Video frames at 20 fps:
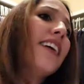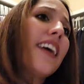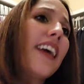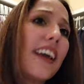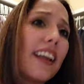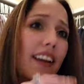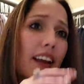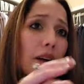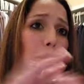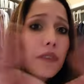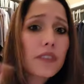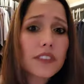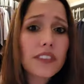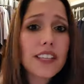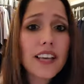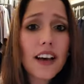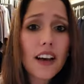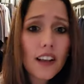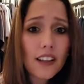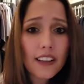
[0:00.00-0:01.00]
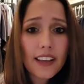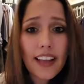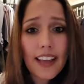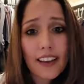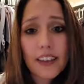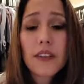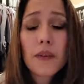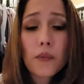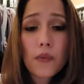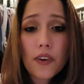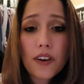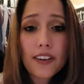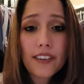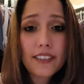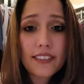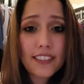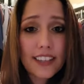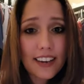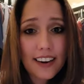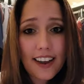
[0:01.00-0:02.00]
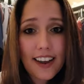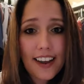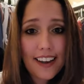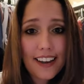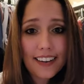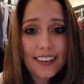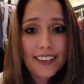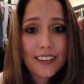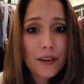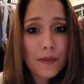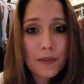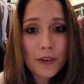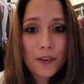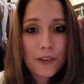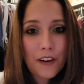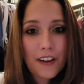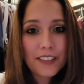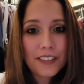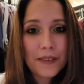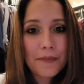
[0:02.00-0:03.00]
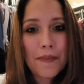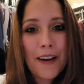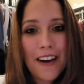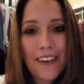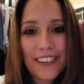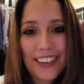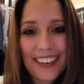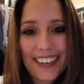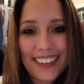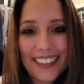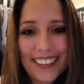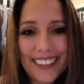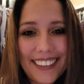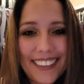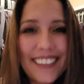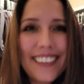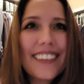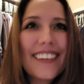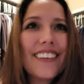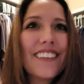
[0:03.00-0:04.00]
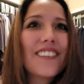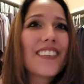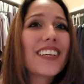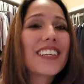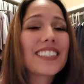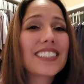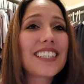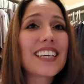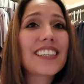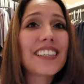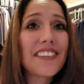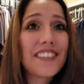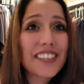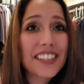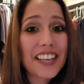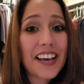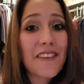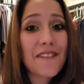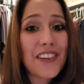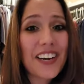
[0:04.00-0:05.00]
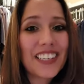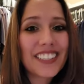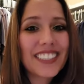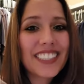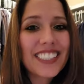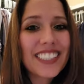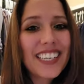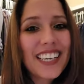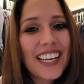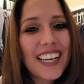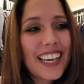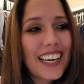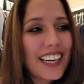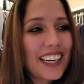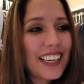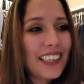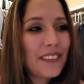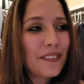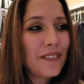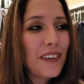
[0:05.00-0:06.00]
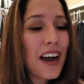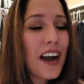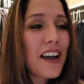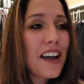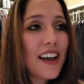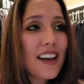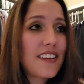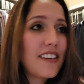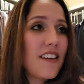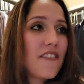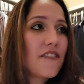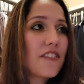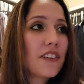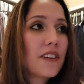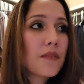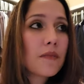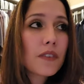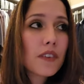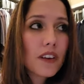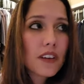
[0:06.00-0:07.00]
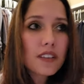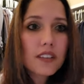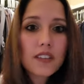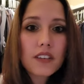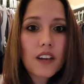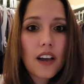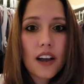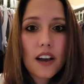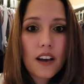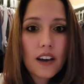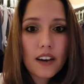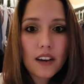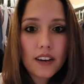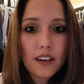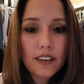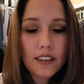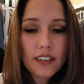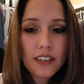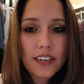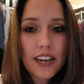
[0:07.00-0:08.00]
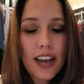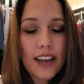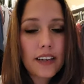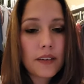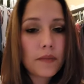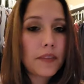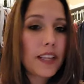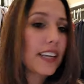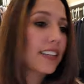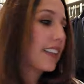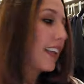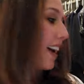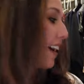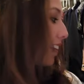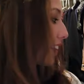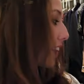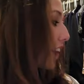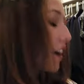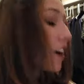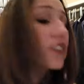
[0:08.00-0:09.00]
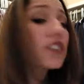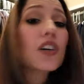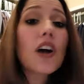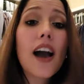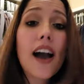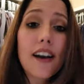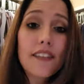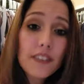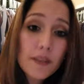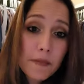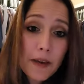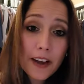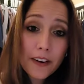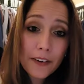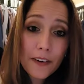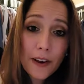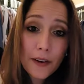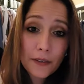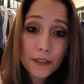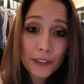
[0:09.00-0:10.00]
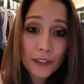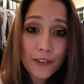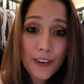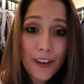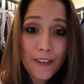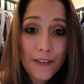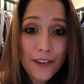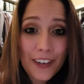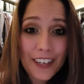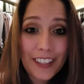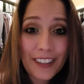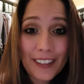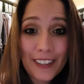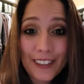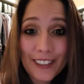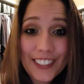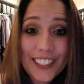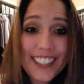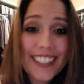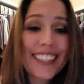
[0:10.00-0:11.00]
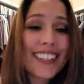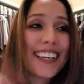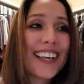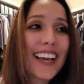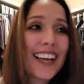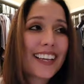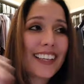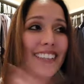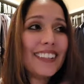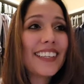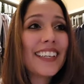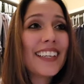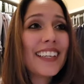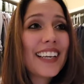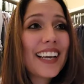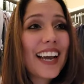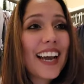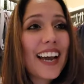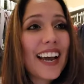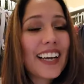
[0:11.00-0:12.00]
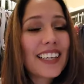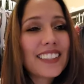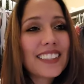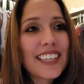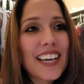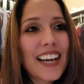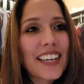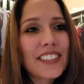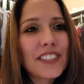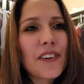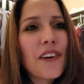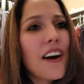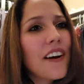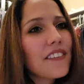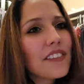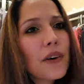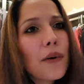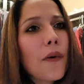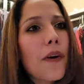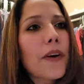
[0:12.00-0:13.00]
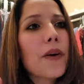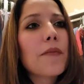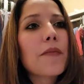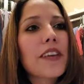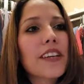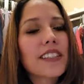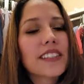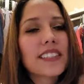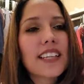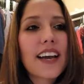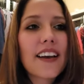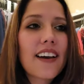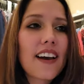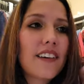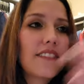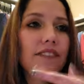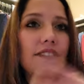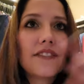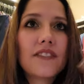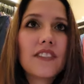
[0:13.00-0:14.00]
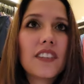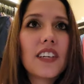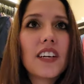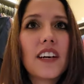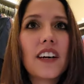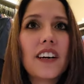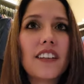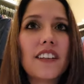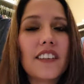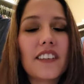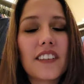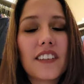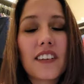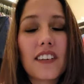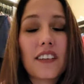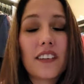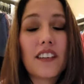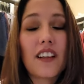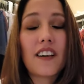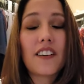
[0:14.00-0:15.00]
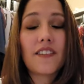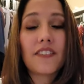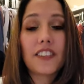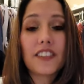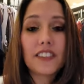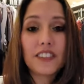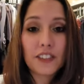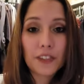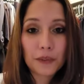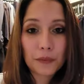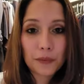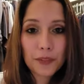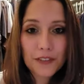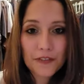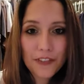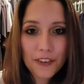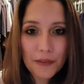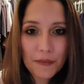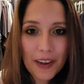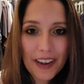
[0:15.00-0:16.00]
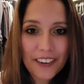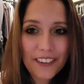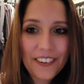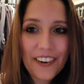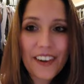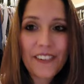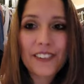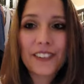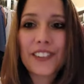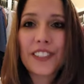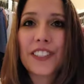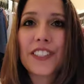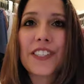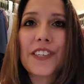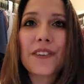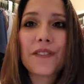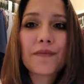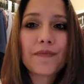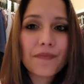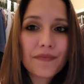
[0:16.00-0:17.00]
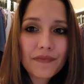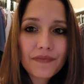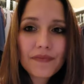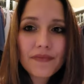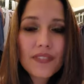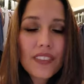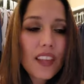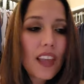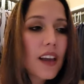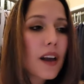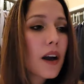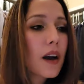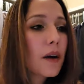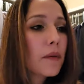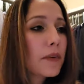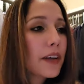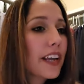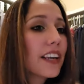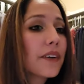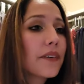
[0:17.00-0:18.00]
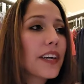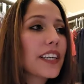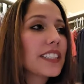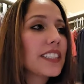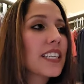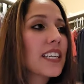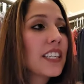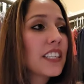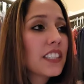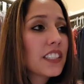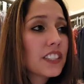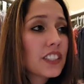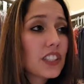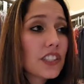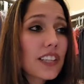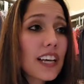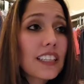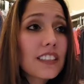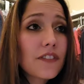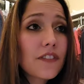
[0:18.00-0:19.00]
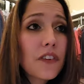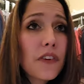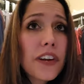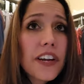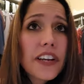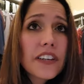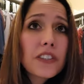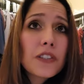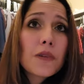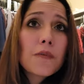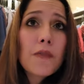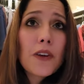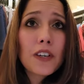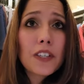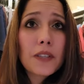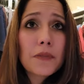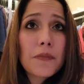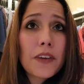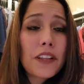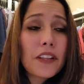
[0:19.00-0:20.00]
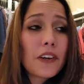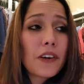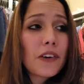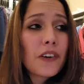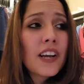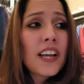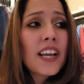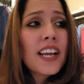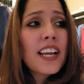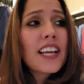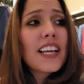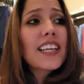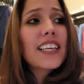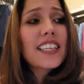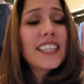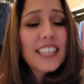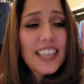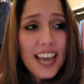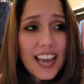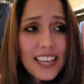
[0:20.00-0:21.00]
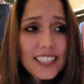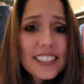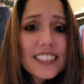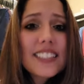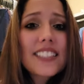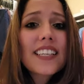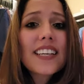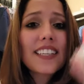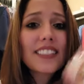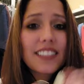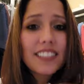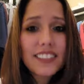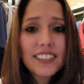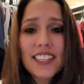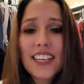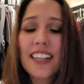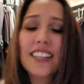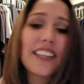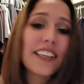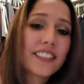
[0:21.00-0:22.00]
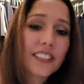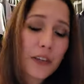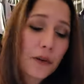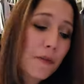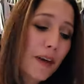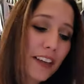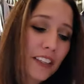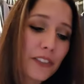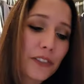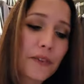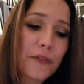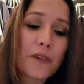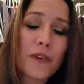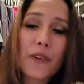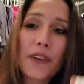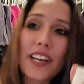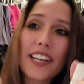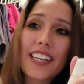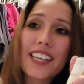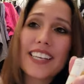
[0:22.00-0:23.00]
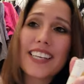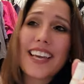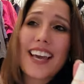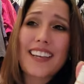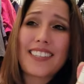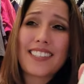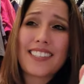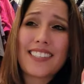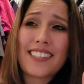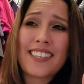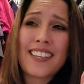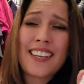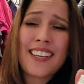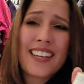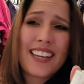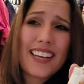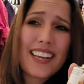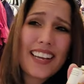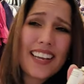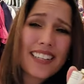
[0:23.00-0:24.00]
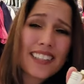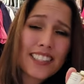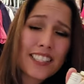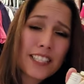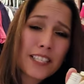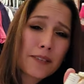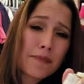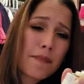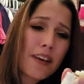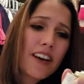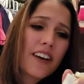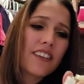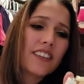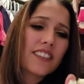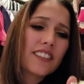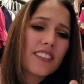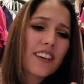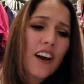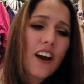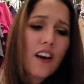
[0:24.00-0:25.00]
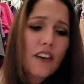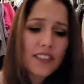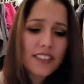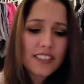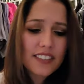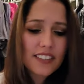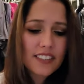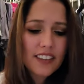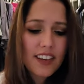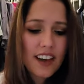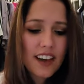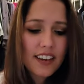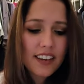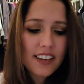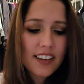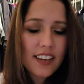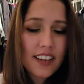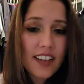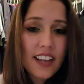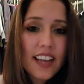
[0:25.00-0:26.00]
And I will tell anyone that I come across about it because I love it that much. Um, I had never come across an, uh, an item like that. I also have the Baccarat Rouge five forty lotion, and, and I don't have the oil because I have other a lot of other dupes for Baccarat Rouge. So uh but anyways, so that's Floriental Marshmallow. Yes, it does. Let's go back to it real quick. Yes, it smells. Oh, it's stuck.